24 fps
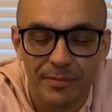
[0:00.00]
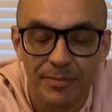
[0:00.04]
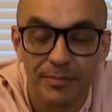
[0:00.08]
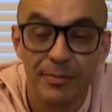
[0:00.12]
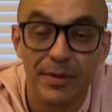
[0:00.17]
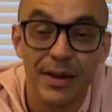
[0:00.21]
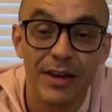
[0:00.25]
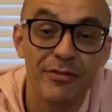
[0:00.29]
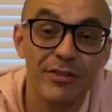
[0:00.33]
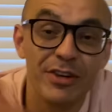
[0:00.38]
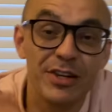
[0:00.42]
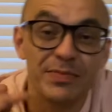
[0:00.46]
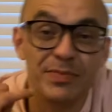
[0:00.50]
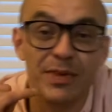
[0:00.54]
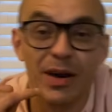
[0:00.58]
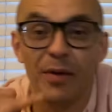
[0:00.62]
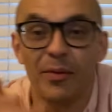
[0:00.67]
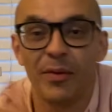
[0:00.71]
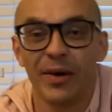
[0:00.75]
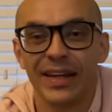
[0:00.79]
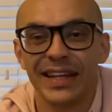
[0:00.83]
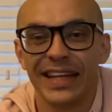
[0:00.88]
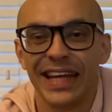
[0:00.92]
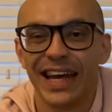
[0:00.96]
he rings me up
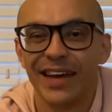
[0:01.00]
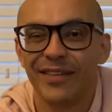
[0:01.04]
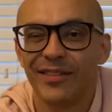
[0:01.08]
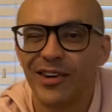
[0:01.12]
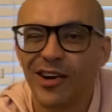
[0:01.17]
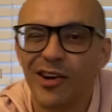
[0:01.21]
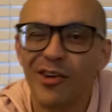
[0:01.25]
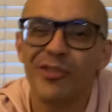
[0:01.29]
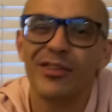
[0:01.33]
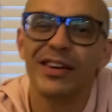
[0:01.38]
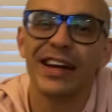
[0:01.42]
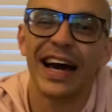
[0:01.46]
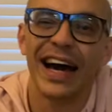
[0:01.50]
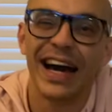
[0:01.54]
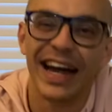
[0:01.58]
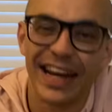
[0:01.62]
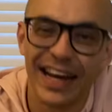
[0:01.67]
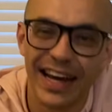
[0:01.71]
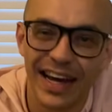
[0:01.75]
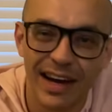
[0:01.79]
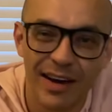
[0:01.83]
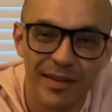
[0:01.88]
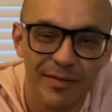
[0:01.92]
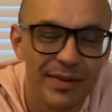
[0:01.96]
one day. We're old now,
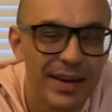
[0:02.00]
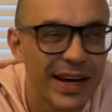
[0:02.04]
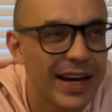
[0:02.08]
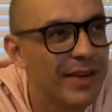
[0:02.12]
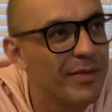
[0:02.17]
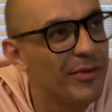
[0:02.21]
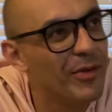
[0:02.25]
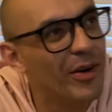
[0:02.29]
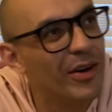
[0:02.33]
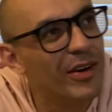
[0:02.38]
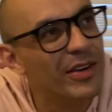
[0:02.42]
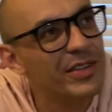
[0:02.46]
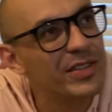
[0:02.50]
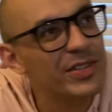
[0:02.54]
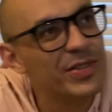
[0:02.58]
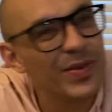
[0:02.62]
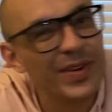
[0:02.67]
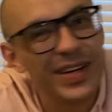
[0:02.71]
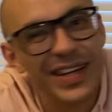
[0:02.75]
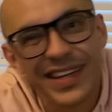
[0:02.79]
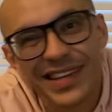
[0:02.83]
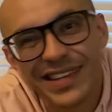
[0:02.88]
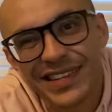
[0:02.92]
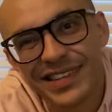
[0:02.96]
like, I'm like, what,
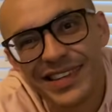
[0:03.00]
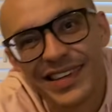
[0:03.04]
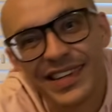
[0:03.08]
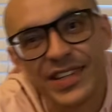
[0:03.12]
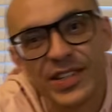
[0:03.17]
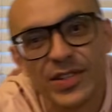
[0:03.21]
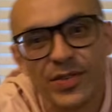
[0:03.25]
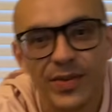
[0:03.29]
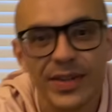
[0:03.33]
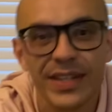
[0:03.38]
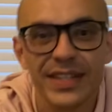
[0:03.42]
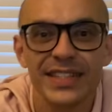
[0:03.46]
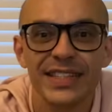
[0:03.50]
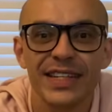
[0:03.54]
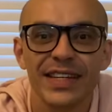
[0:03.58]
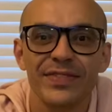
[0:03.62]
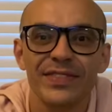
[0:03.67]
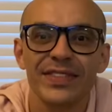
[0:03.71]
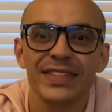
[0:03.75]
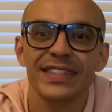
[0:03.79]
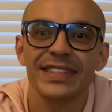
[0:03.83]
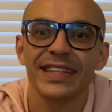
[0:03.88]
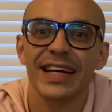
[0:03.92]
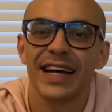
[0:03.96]
26,
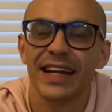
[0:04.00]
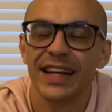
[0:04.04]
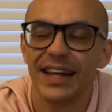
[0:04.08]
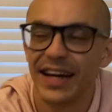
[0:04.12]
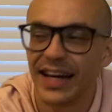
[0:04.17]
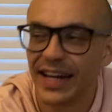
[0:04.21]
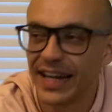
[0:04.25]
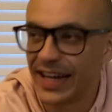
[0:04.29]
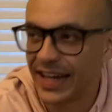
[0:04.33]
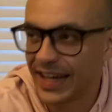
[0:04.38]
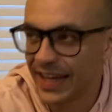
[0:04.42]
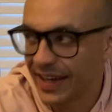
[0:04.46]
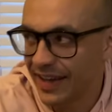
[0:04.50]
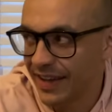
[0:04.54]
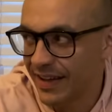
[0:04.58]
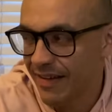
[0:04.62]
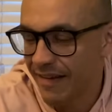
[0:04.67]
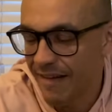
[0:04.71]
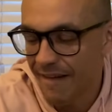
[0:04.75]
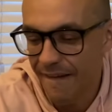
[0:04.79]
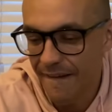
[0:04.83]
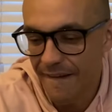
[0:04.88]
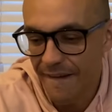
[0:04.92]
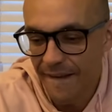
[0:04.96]
27, something like that,
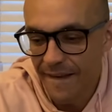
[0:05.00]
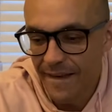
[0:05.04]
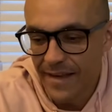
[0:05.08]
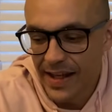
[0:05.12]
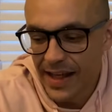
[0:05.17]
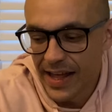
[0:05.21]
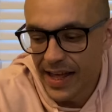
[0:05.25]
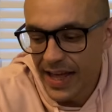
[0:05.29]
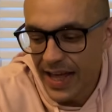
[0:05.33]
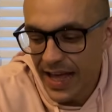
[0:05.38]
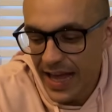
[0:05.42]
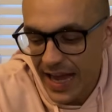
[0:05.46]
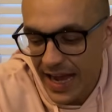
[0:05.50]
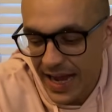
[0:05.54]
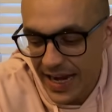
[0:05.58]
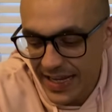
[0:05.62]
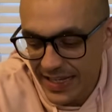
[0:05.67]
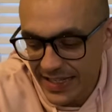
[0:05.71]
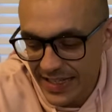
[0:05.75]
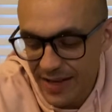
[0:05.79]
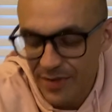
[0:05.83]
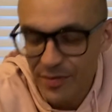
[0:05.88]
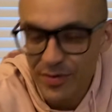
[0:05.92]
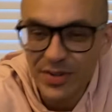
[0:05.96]
And he's
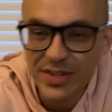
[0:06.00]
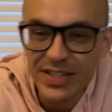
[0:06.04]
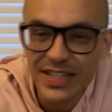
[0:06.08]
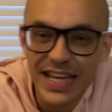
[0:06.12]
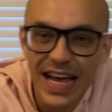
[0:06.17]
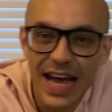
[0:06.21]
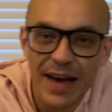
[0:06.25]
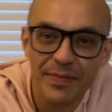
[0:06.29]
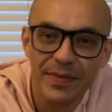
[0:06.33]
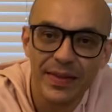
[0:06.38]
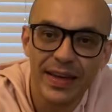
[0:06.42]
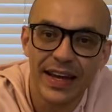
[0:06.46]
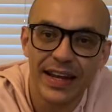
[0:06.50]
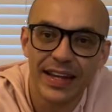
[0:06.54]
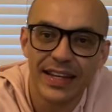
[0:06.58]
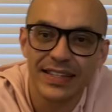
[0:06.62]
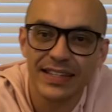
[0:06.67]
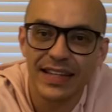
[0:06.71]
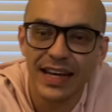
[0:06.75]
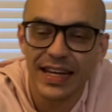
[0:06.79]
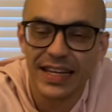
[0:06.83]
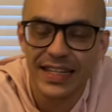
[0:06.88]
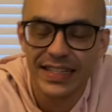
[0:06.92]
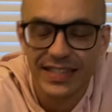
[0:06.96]
like, what's happening? He's
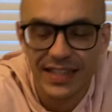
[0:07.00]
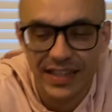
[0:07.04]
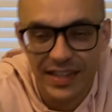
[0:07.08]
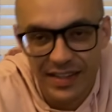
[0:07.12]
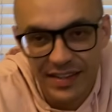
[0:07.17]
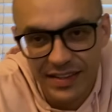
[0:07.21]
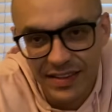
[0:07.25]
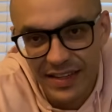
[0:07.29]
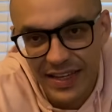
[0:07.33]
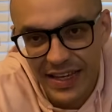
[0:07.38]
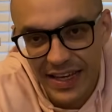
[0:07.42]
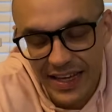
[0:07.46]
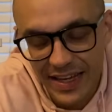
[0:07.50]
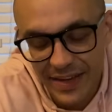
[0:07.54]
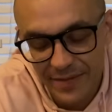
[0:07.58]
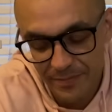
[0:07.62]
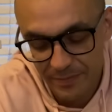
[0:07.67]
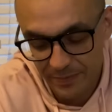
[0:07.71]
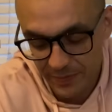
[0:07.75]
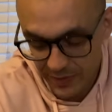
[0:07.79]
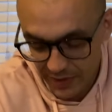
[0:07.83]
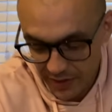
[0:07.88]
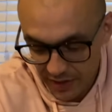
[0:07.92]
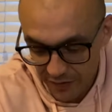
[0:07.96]
like, listen,
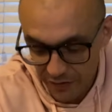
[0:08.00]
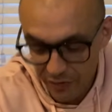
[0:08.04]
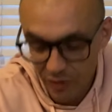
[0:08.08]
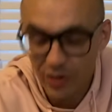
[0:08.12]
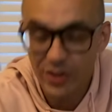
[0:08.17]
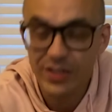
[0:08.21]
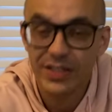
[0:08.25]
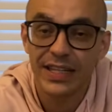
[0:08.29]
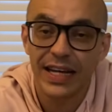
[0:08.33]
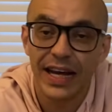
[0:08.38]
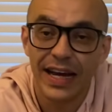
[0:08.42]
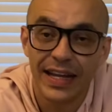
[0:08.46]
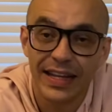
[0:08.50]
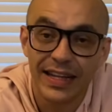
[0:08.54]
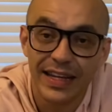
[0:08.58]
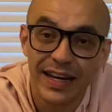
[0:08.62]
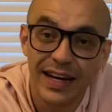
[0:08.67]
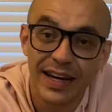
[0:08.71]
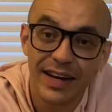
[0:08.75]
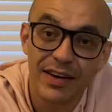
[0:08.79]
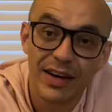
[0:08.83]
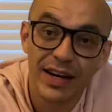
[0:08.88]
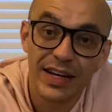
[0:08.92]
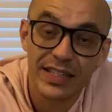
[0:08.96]
I've got something,
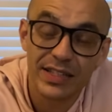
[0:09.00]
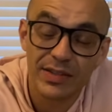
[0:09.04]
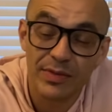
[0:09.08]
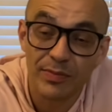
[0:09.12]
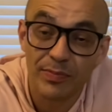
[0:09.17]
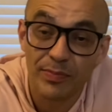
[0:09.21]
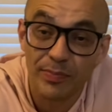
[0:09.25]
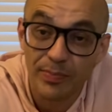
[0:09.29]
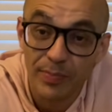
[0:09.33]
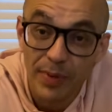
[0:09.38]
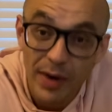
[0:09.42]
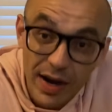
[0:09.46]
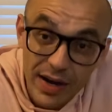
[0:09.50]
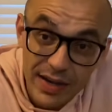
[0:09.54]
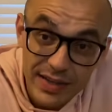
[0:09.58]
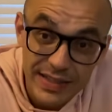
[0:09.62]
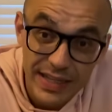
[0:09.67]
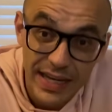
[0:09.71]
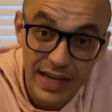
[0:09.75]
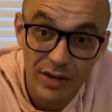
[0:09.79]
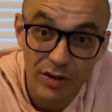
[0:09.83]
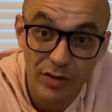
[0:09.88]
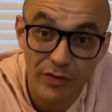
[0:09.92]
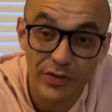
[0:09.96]
I like to park
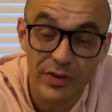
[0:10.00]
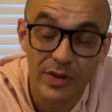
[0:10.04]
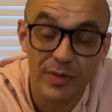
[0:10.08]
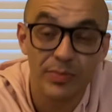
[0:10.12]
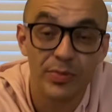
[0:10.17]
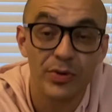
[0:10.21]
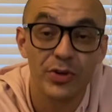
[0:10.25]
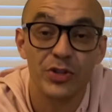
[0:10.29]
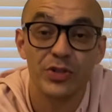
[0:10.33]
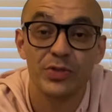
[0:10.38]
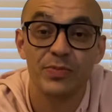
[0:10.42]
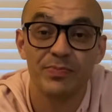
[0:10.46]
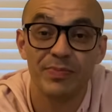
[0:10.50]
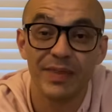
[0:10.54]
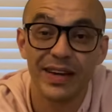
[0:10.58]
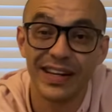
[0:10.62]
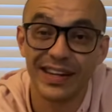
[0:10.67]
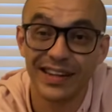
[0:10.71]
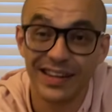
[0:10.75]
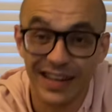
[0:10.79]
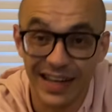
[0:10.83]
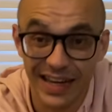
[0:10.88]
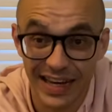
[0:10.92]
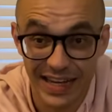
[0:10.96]
something off in the bush,
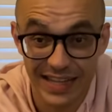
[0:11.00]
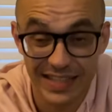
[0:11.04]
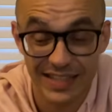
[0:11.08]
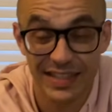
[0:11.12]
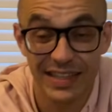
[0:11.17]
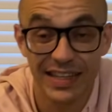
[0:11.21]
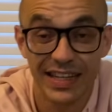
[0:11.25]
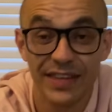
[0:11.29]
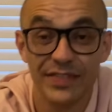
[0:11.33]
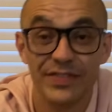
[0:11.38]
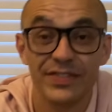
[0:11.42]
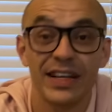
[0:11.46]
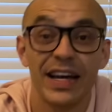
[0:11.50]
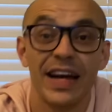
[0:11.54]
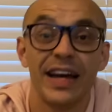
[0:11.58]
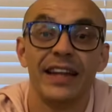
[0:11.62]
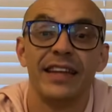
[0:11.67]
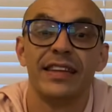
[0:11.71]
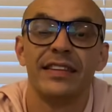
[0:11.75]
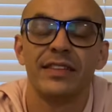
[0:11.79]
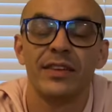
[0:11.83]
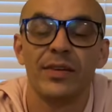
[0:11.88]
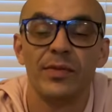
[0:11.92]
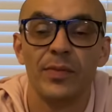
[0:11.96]
meaning like to leave something
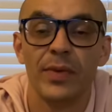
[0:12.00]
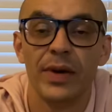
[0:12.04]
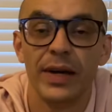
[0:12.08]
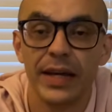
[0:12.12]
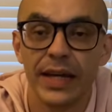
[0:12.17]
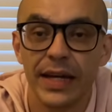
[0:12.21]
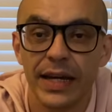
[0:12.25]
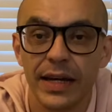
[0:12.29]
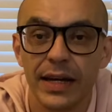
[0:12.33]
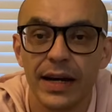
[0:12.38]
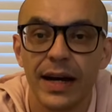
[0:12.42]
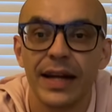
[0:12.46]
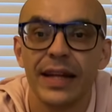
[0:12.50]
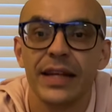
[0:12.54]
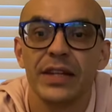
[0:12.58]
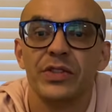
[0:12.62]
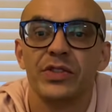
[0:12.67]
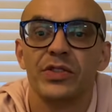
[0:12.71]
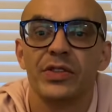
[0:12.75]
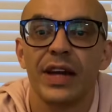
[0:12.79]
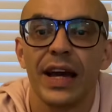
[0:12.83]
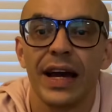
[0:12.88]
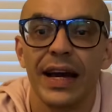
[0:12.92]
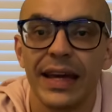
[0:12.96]
somewhere, I need you
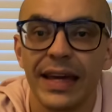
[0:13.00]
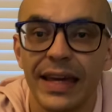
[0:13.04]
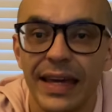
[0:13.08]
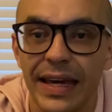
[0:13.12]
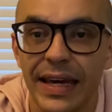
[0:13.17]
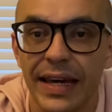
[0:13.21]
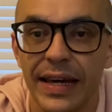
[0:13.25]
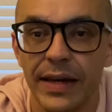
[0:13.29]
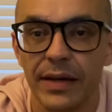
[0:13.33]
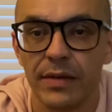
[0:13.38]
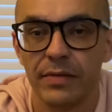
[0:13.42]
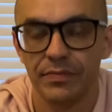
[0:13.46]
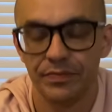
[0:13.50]
to go and get it.